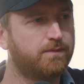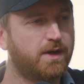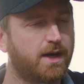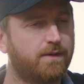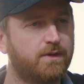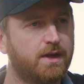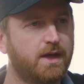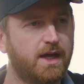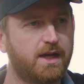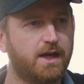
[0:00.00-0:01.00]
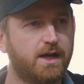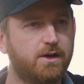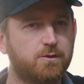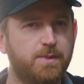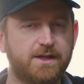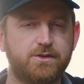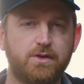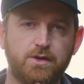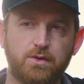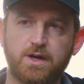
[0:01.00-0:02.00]
Yeah. And it goes back
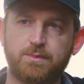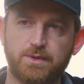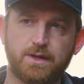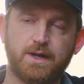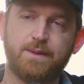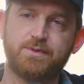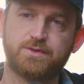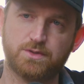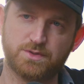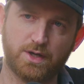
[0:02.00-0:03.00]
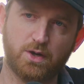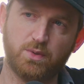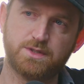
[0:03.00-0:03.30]
to, I know a couple of episodes ago,